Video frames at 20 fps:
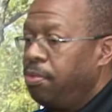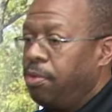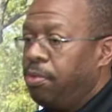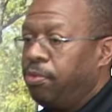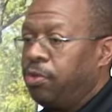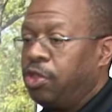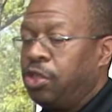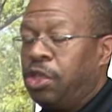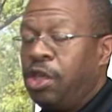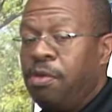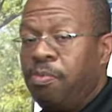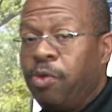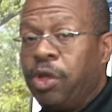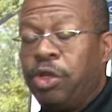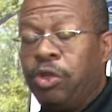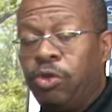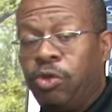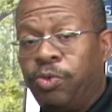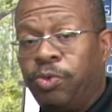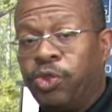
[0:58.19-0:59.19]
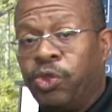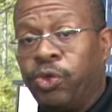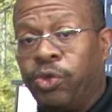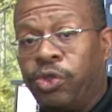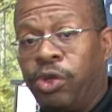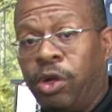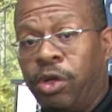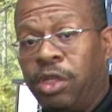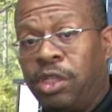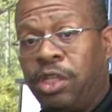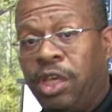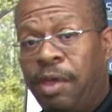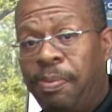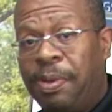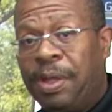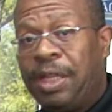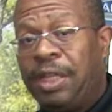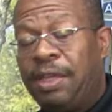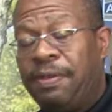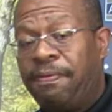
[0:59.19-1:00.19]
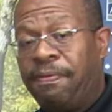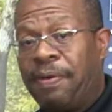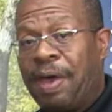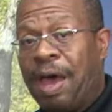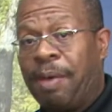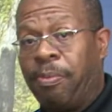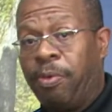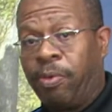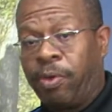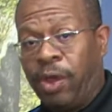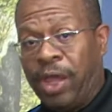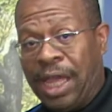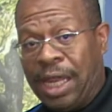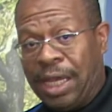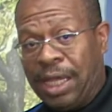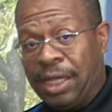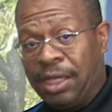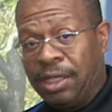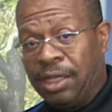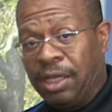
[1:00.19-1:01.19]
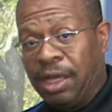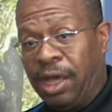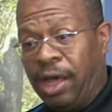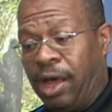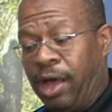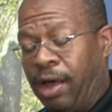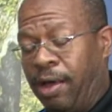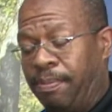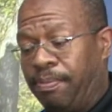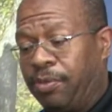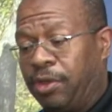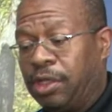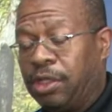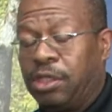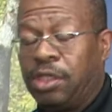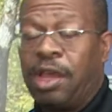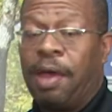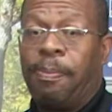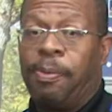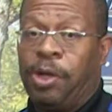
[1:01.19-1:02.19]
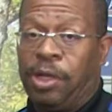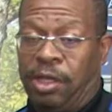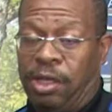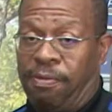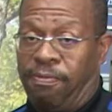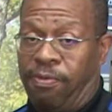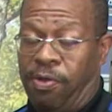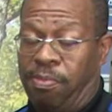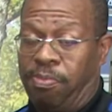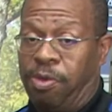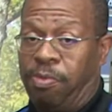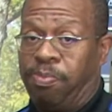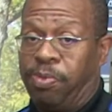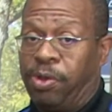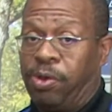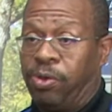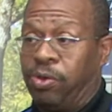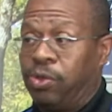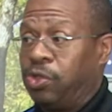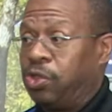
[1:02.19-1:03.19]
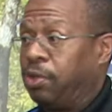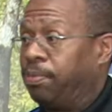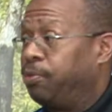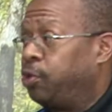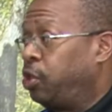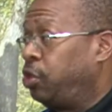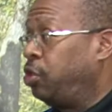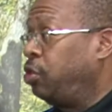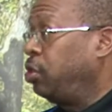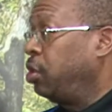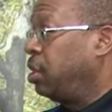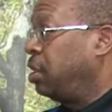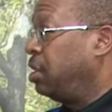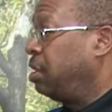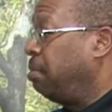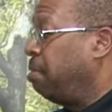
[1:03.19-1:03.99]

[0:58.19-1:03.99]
Stem reducers are typically fabricated separately from the post. So as you look at some